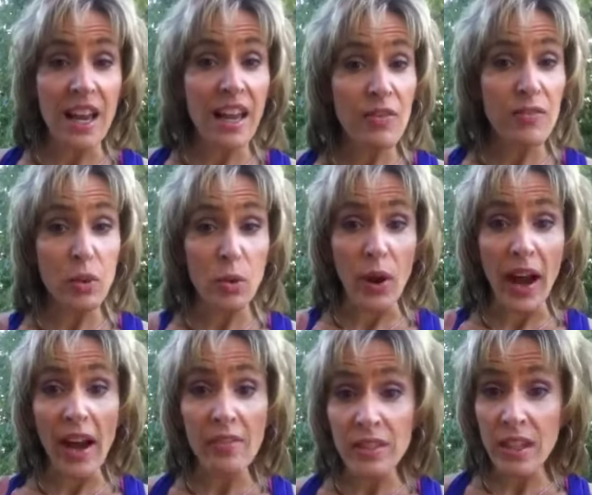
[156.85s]
if you
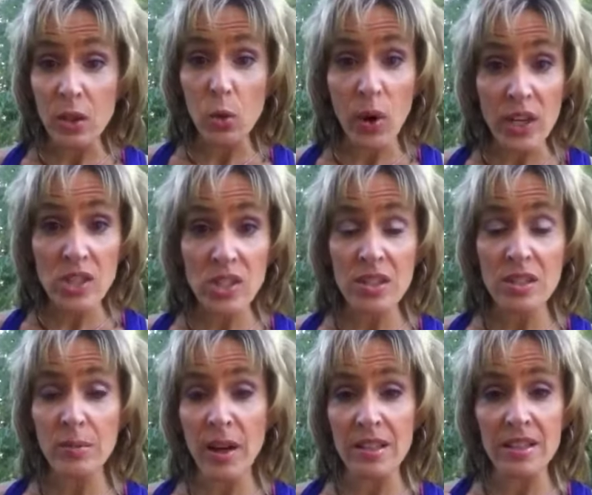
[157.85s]
have any questions
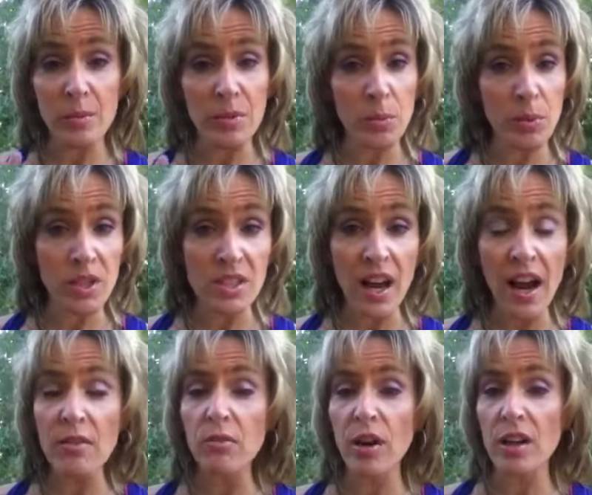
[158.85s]
about some of the books
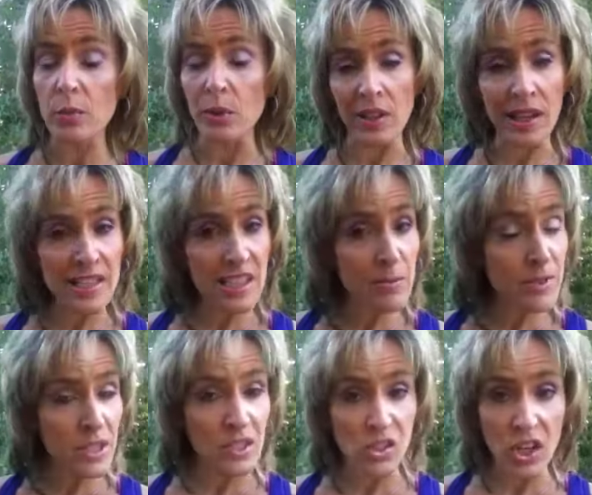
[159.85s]
i've read or would like some
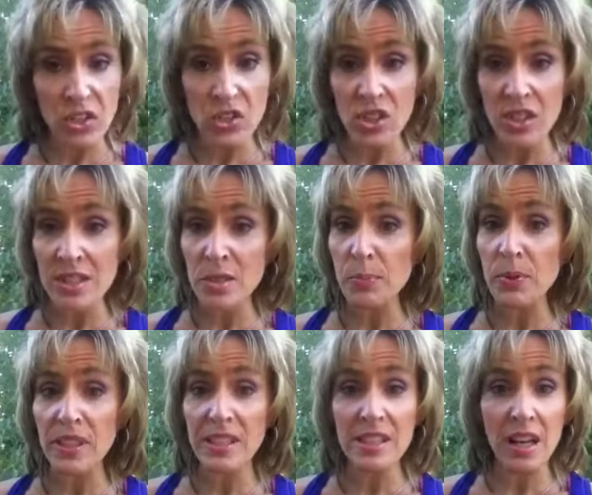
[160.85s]
suggestions
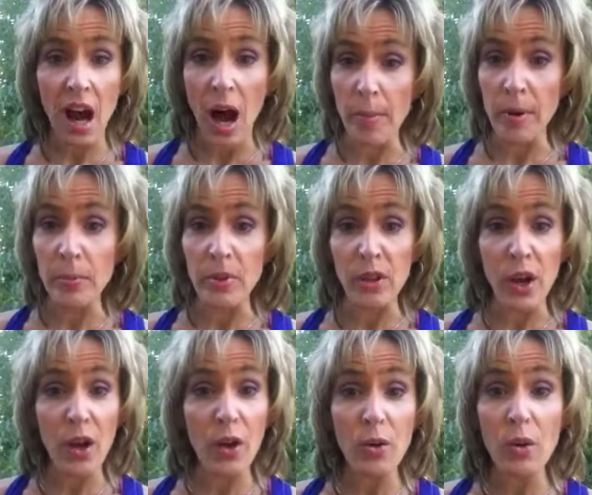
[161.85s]
please comment
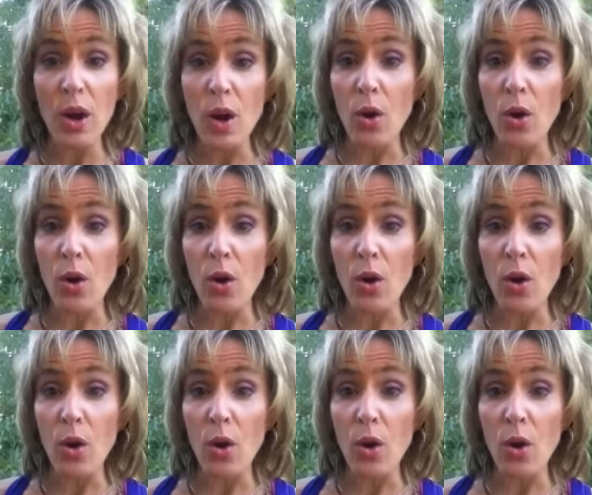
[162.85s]
below